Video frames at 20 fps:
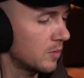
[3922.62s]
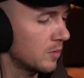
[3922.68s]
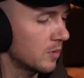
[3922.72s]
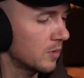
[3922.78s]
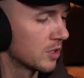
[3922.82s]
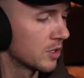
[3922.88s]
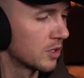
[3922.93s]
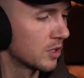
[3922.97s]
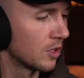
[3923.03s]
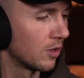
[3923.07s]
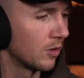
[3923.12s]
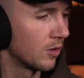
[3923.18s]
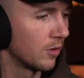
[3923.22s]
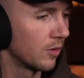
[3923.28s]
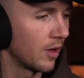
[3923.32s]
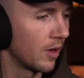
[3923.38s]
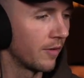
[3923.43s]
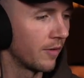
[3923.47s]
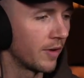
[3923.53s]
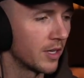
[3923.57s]
So
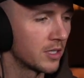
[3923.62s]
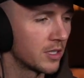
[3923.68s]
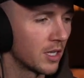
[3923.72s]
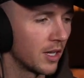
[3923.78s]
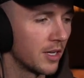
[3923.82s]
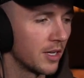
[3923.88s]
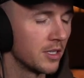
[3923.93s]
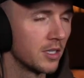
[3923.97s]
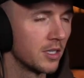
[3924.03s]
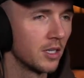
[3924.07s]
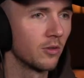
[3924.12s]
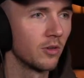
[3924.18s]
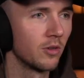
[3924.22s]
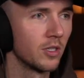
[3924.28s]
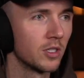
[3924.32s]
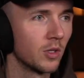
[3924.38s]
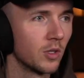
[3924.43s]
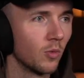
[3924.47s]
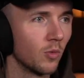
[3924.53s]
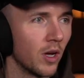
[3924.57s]
I've had to like
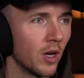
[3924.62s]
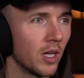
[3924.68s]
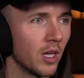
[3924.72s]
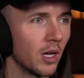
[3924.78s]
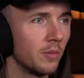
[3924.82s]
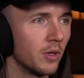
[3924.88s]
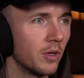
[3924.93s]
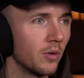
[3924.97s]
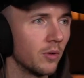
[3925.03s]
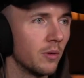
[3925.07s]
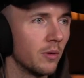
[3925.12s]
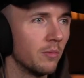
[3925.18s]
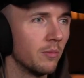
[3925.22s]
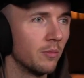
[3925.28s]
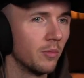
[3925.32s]
decrease the weight I'm doing,